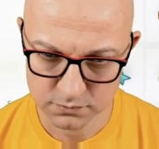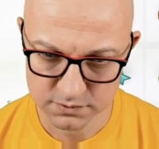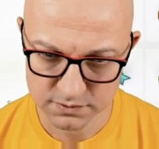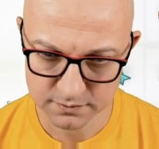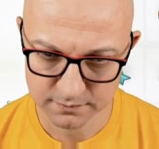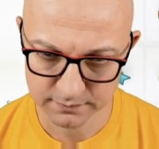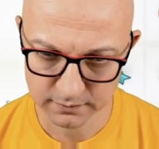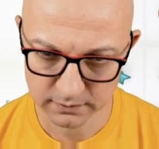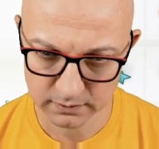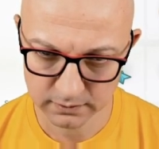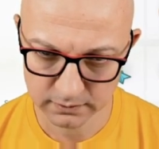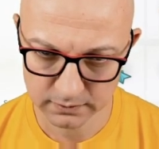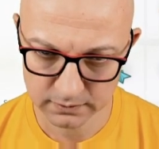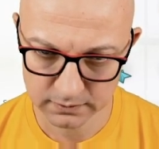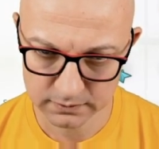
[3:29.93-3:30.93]
Something
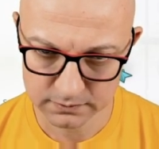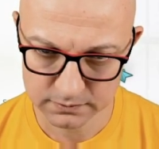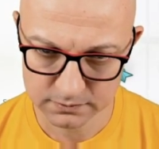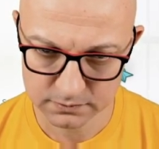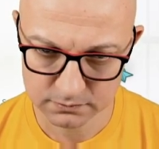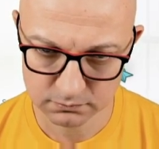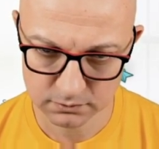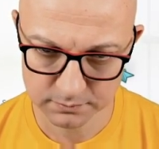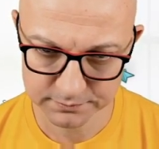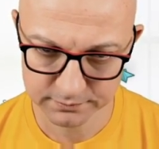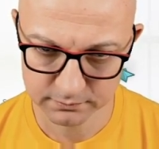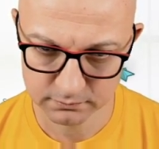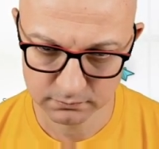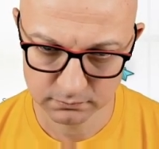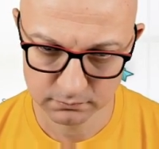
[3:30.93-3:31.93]
like that. Whoops.
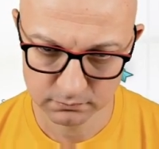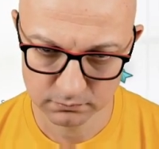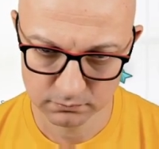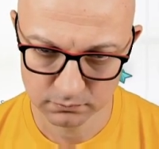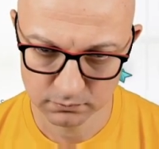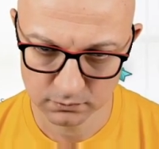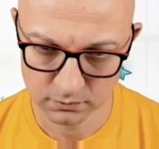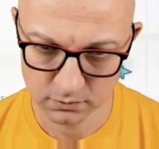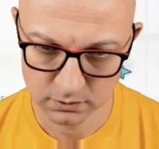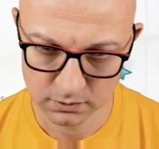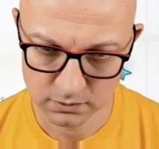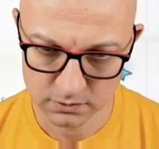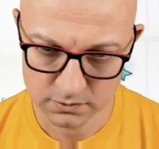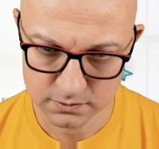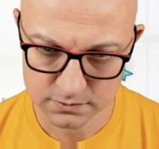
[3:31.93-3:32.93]

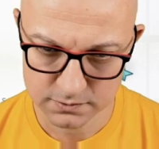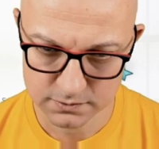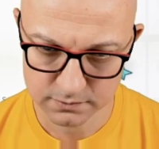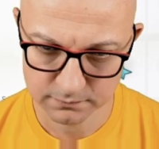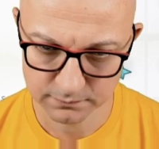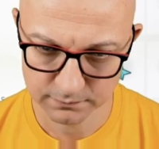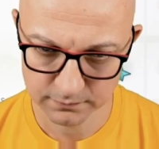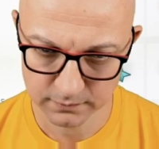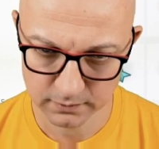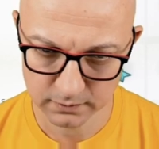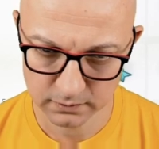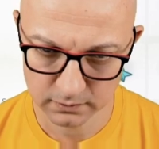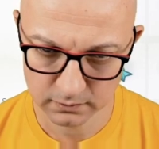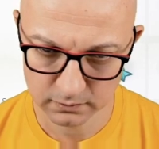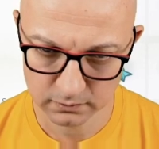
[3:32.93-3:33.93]

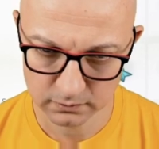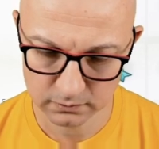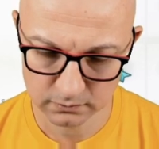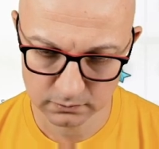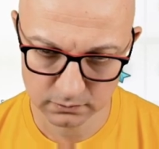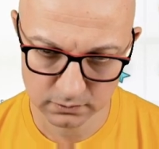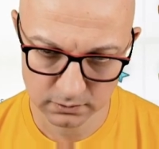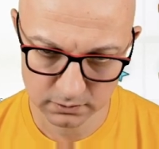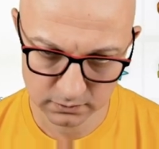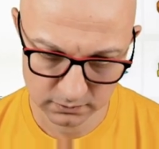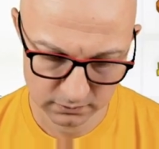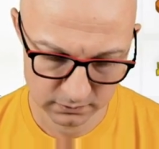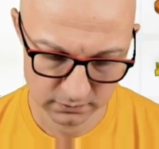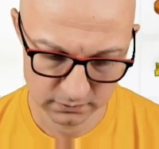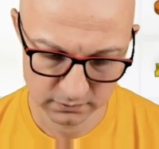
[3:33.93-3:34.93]
Something
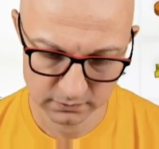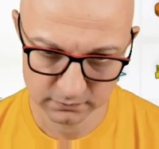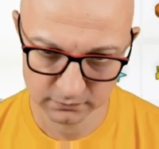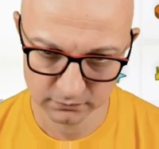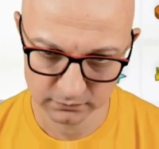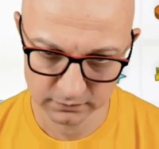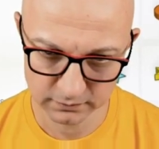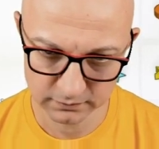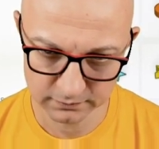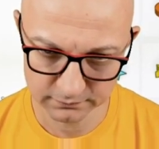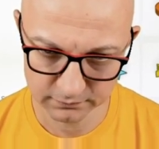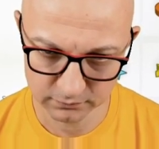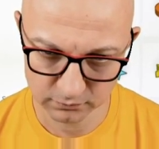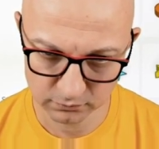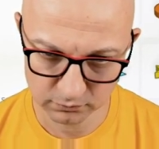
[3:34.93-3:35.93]
not that easy
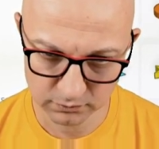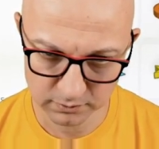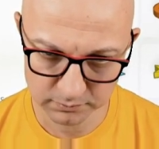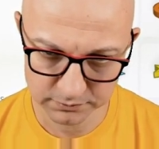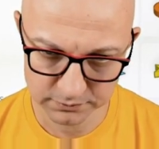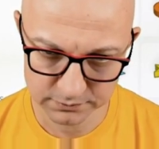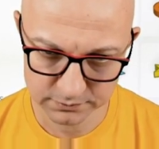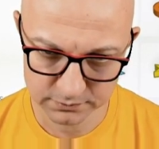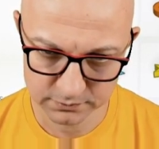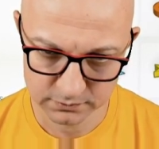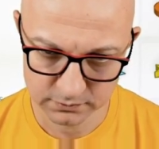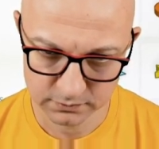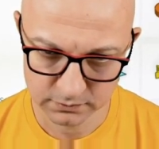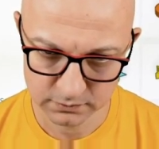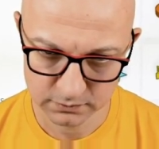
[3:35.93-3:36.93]
to grab it.
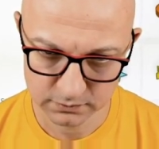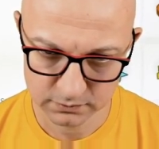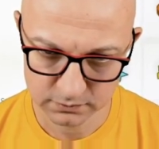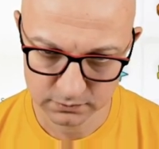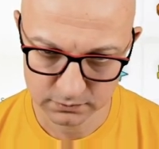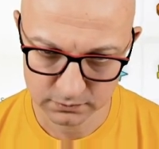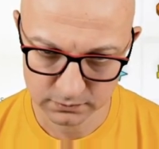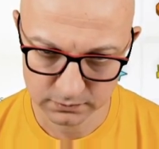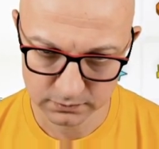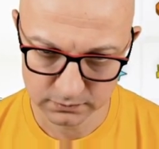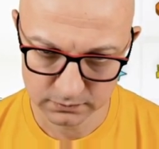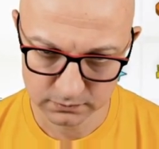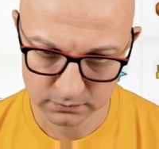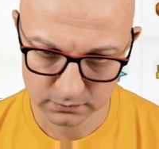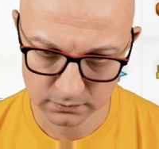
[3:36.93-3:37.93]
Yeah,
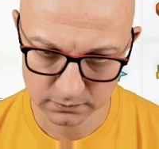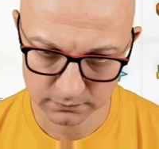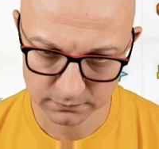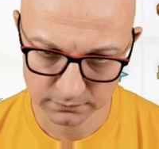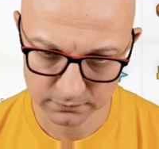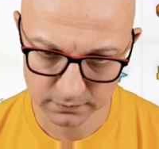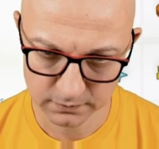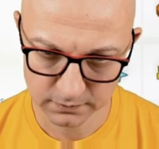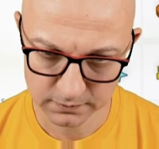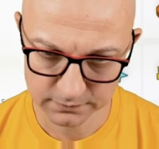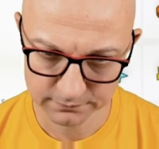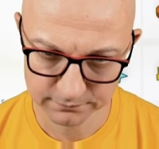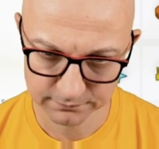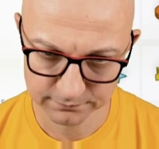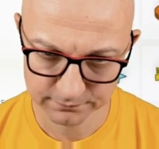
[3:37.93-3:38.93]
I think
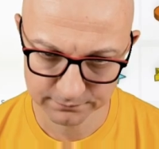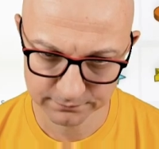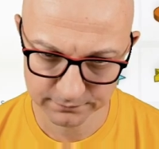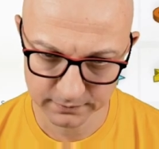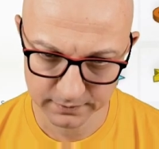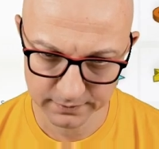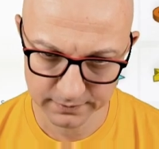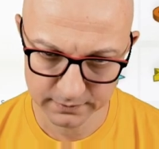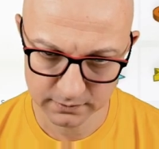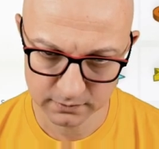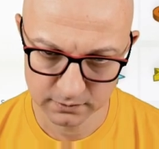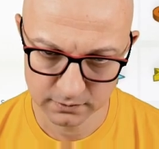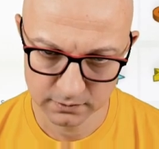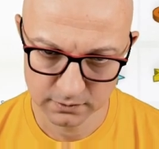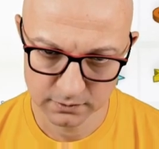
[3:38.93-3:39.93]
it's fine.
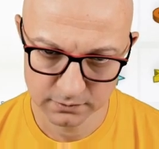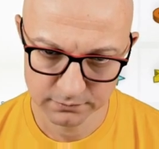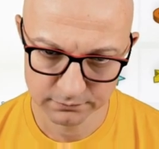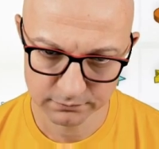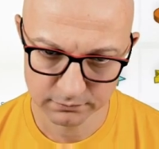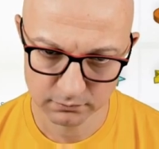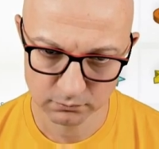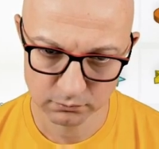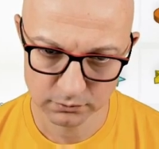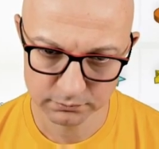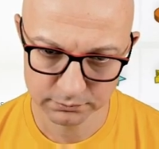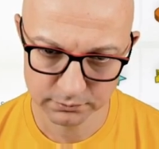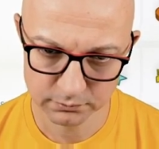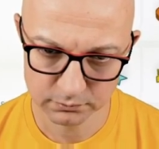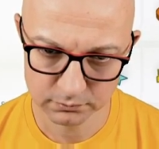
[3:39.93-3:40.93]
So what
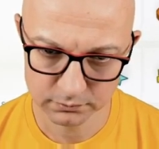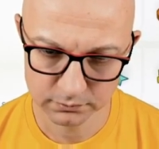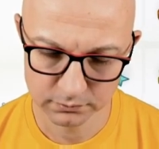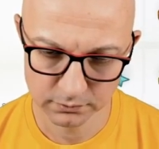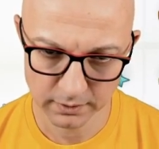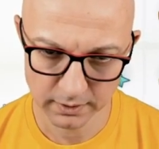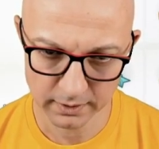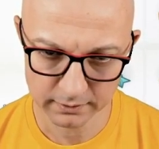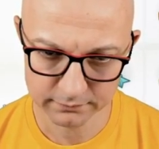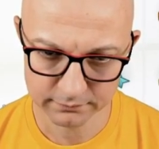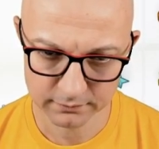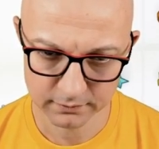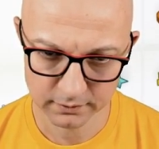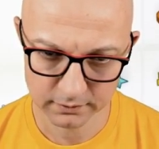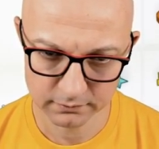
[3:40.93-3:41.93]
we will do
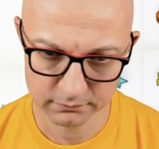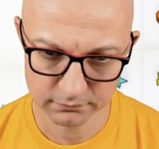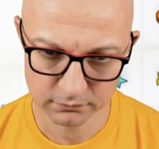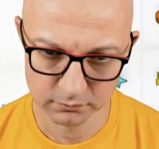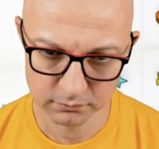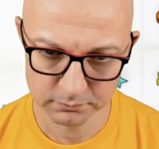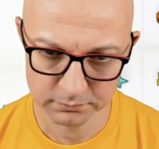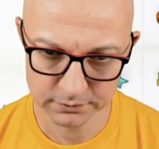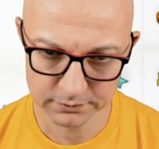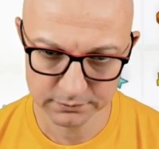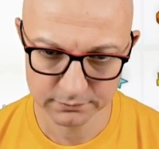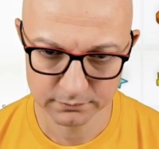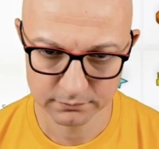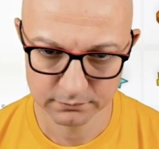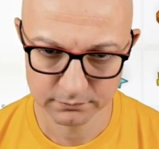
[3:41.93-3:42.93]
next, I can zoom a
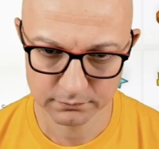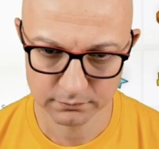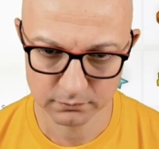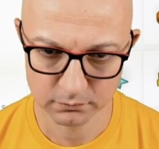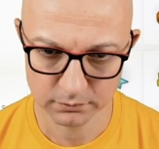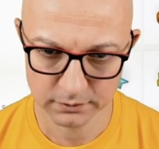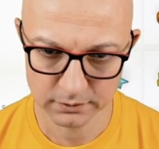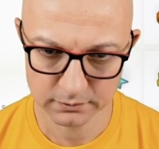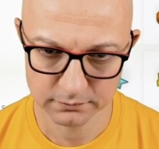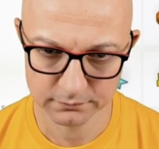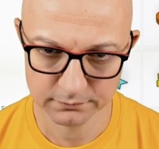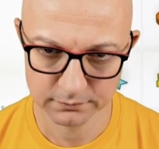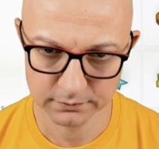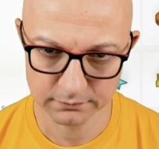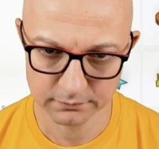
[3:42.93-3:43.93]
bit so we can
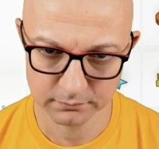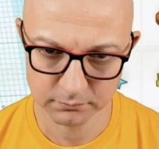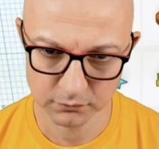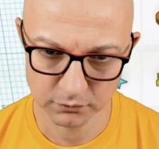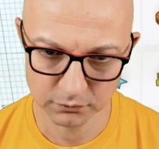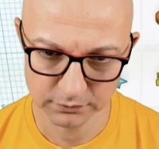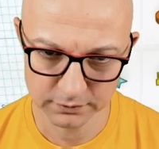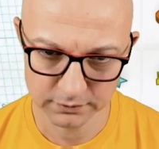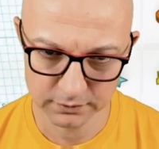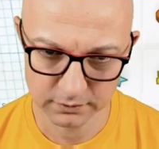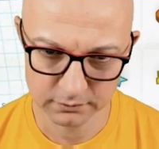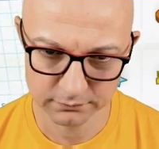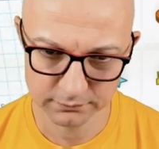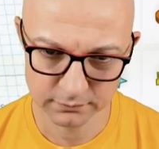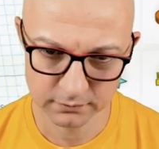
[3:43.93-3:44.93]
see some more
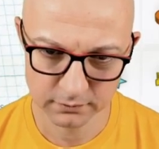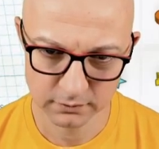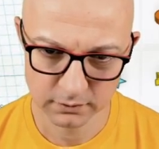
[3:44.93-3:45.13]
details.